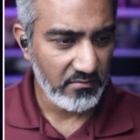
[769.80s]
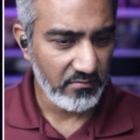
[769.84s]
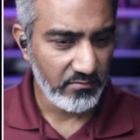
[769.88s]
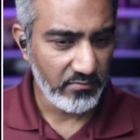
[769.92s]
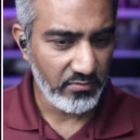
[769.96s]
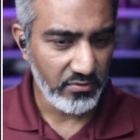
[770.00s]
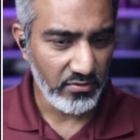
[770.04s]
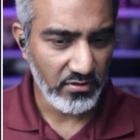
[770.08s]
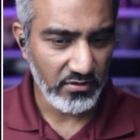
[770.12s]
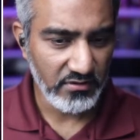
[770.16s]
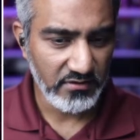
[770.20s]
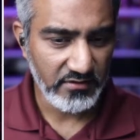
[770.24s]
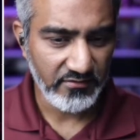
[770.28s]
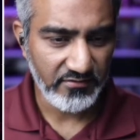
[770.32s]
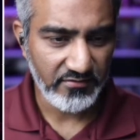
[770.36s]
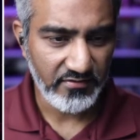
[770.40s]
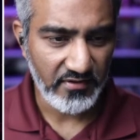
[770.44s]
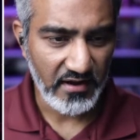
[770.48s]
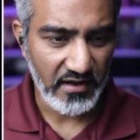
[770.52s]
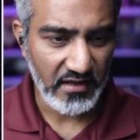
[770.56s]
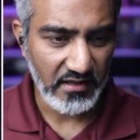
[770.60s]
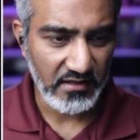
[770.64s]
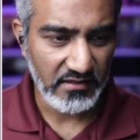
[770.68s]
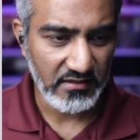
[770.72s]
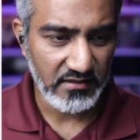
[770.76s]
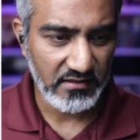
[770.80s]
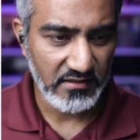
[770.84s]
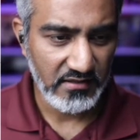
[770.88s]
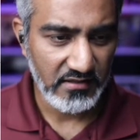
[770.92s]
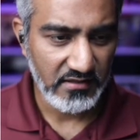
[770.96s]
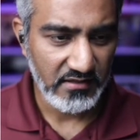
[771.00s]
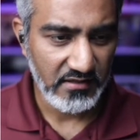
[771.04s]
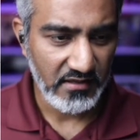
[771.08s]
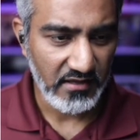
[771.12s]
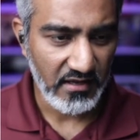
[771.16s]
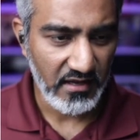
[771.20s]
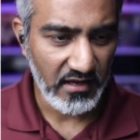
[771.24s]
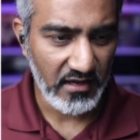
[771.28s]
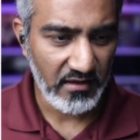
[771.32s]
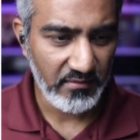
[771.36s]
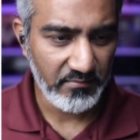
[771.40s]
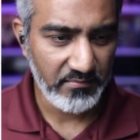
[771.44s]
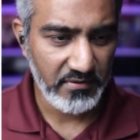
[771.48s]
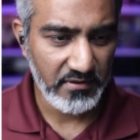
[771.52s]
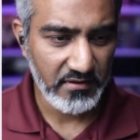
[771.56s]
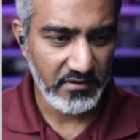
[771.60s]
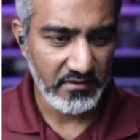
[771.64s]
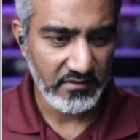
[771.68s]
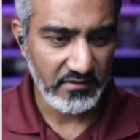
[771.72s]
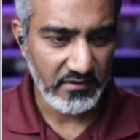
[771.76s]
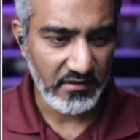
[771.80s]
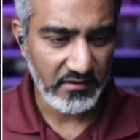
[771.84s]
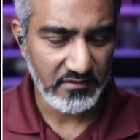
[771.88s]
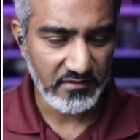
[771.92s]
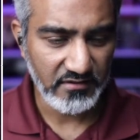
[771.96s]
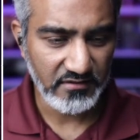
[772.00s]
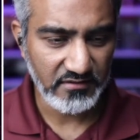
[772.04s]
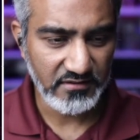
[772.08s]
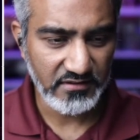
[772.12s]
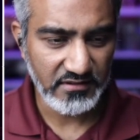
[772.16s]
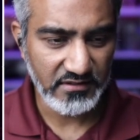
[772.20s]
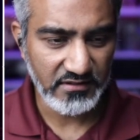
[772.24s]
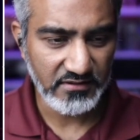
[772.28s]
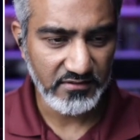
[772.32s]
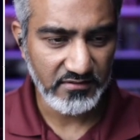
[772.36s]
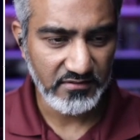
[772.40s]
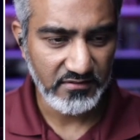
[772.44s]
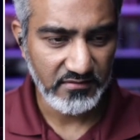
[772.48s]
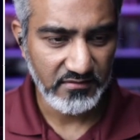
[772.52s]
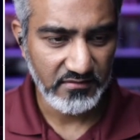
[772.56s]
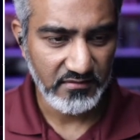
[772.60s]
pulled the file up. This is the